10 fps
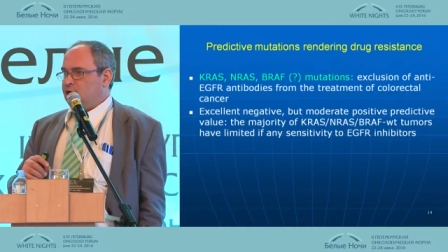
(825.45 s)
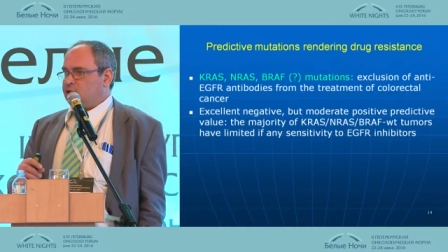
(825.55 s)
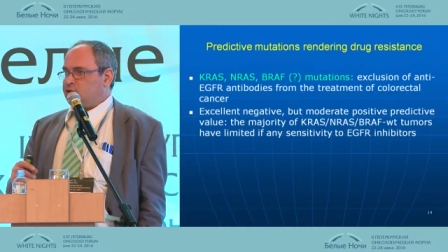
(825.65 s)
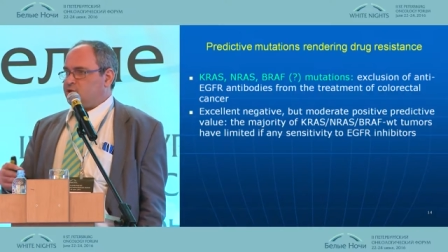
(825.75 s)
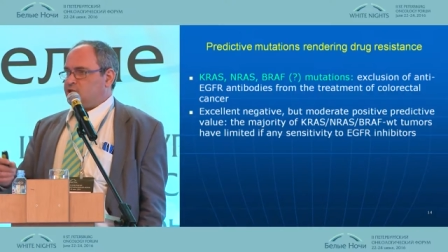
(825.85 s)

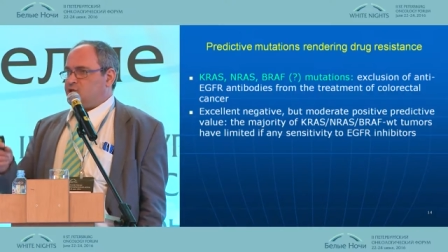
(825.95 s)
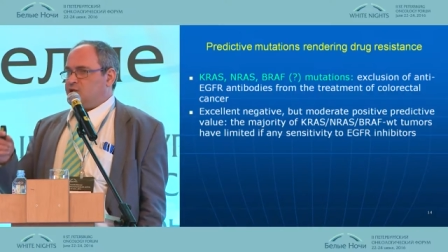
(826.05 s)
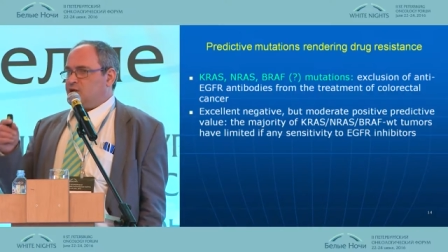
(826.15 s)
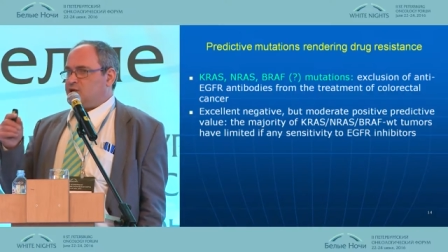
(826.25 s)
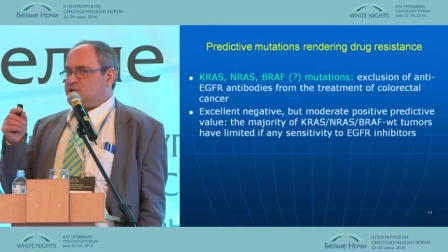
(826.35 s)
So the
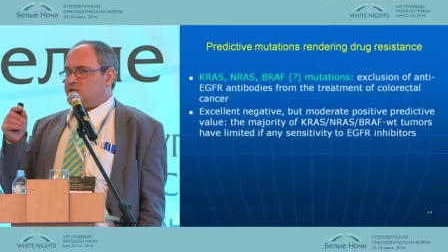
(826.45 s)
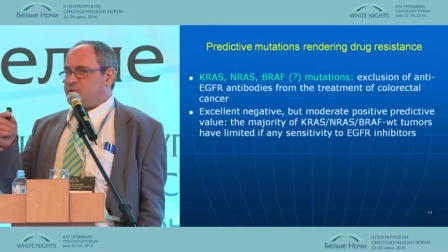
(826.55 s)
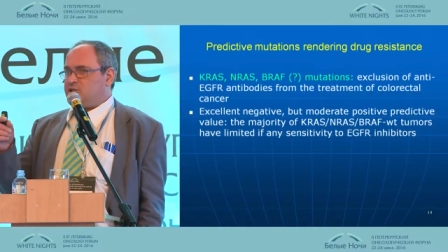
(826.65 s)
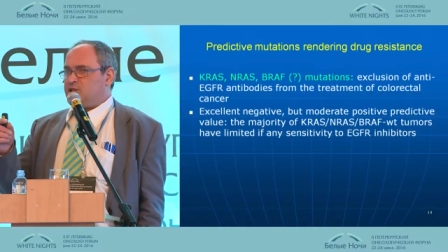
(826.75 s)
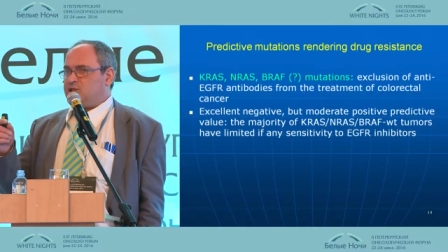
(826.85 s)
negative
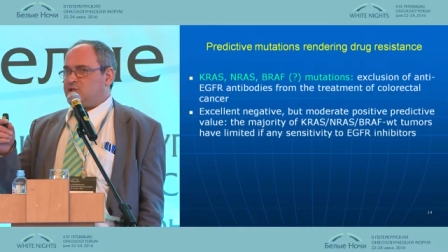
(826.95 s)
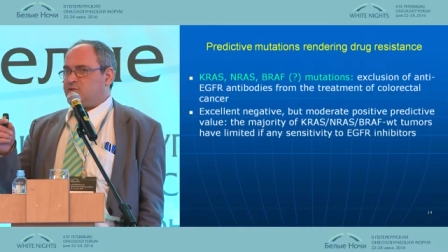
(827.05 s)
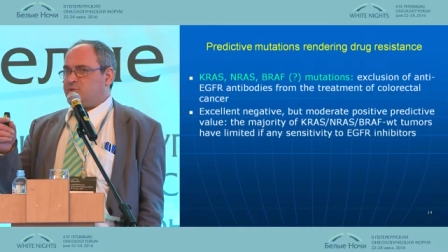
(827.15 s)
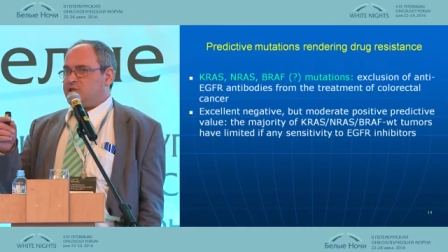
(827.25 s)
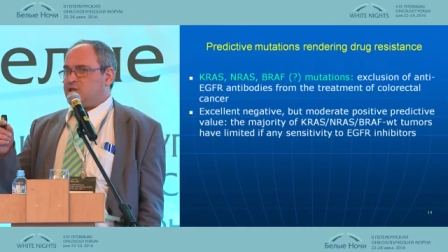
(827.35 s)

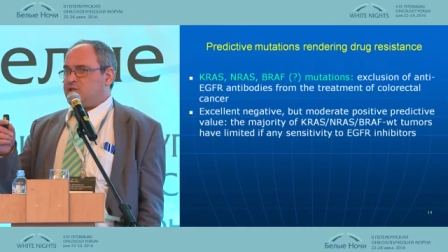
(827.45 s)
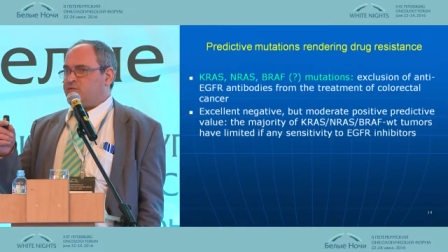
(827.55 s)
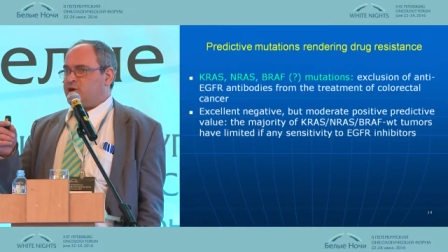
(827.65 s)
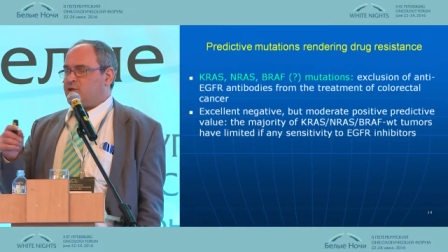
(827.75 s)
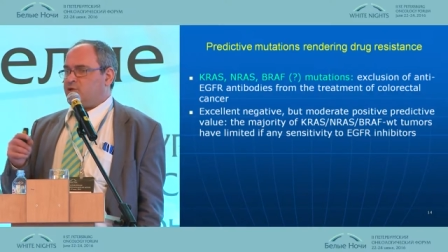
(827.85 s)
prediction, predictive
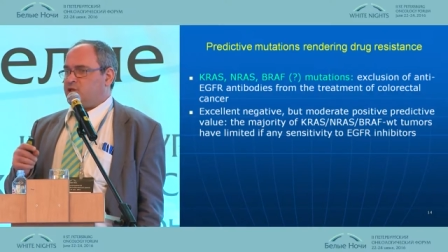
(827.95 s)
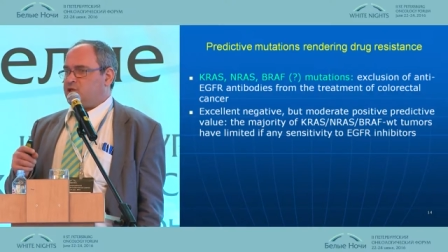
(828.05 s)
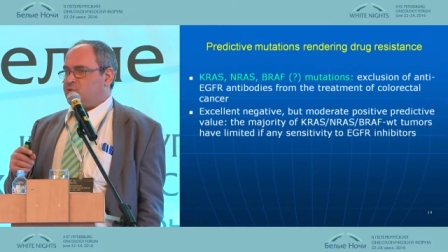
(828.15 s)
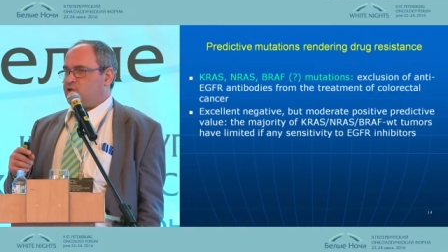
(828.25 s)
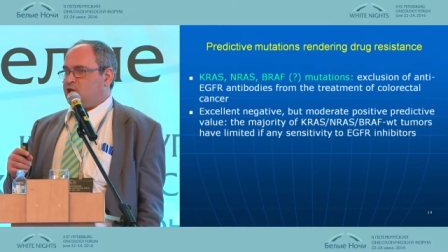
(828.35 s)
value of
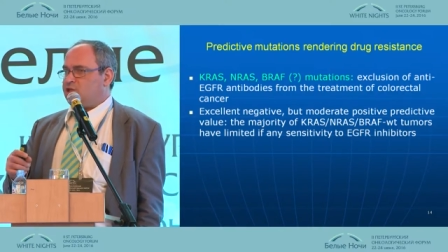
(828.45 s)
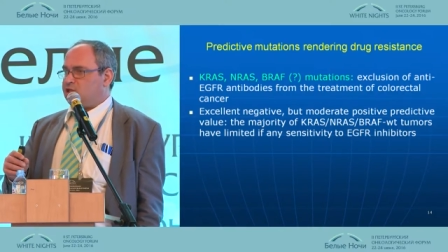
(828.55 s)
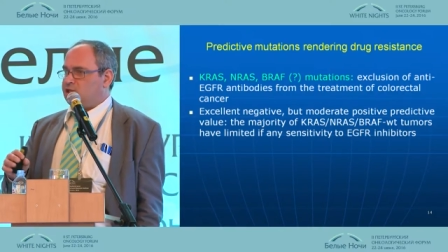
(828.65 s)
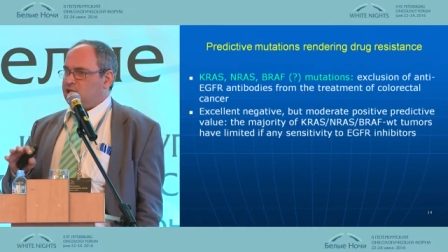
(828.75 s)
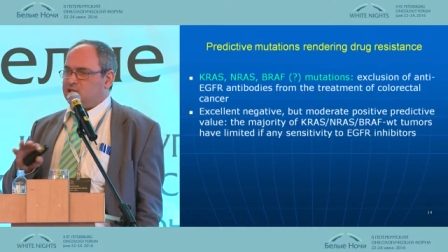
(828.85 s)
this
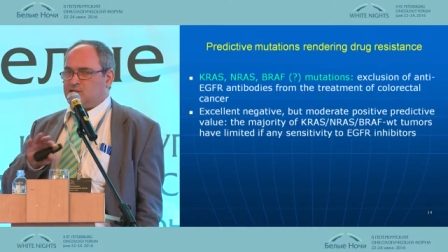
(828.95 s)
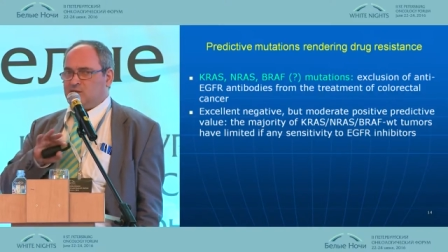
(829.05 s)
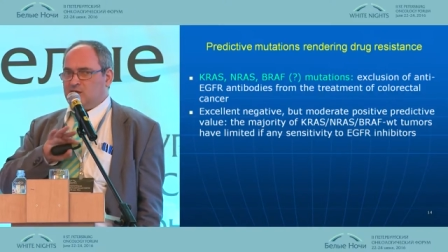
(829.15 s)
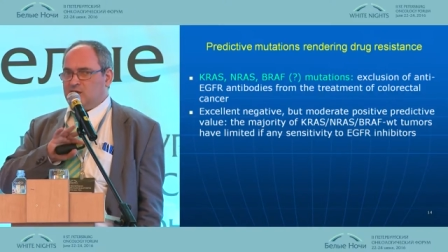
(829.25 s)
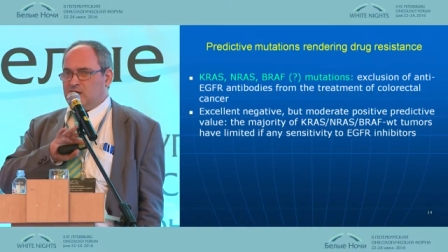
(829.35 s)
mutation is
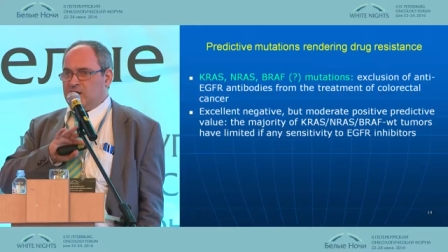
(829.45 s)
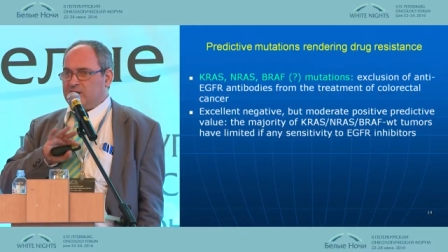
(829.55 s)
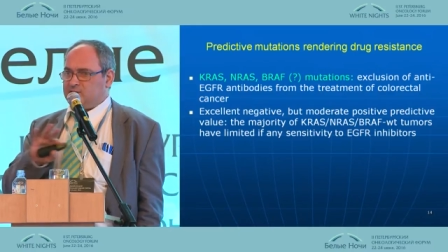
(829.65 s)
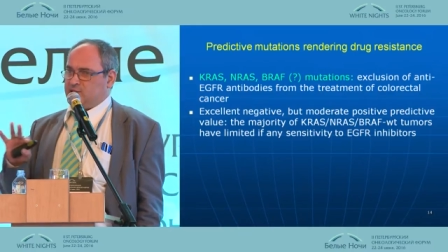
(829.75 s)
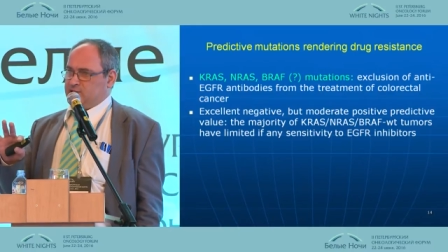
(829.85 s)

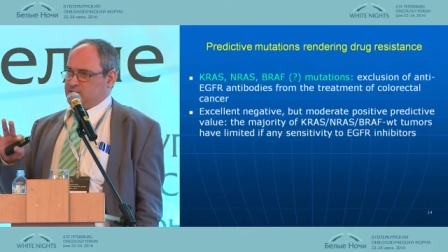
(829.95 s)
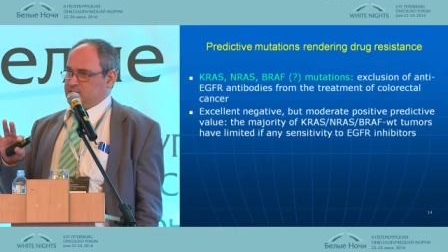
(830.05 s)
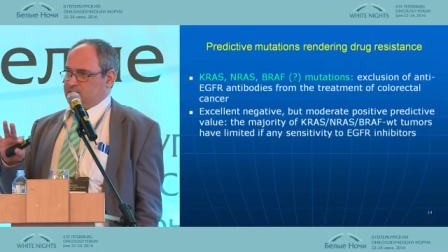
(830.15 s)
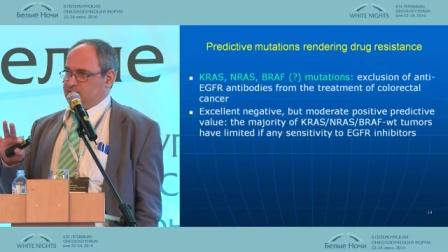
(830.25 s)
excellent.